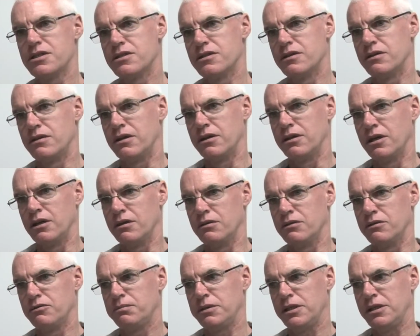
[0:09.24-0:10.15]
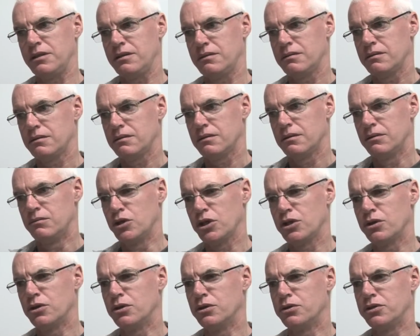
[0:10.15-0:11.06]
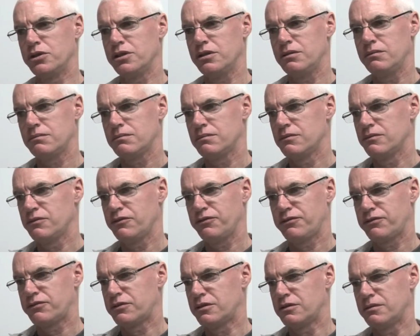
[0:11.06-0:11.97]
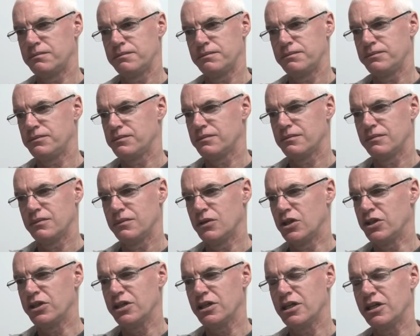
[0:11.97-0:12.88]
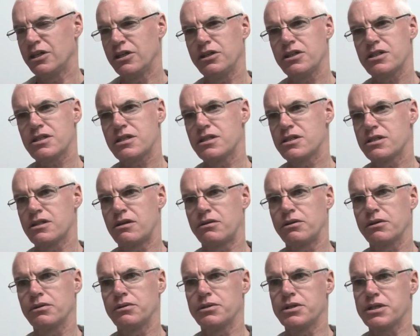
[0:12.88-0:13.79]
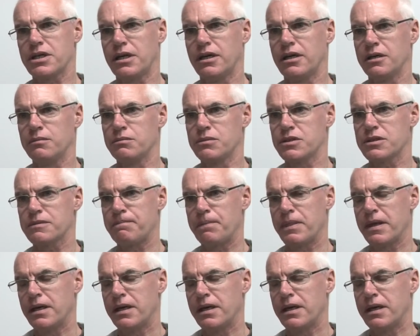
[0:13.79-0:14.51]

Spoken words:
as they're known, have been recorded from the earliest historical times.